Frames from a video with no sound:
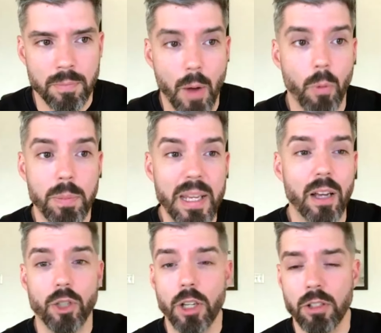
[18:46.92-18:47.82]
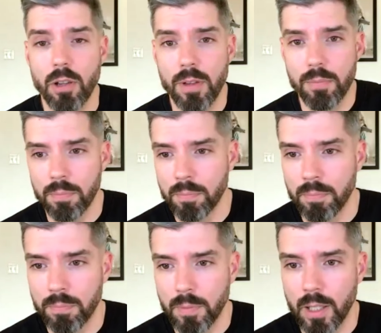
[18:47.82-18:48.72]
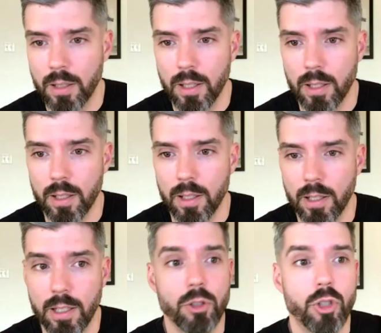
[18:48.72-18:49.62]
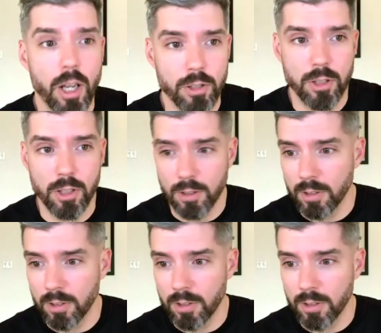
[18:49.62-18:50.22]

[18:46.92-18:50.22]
That would be unjust of him. And he is just.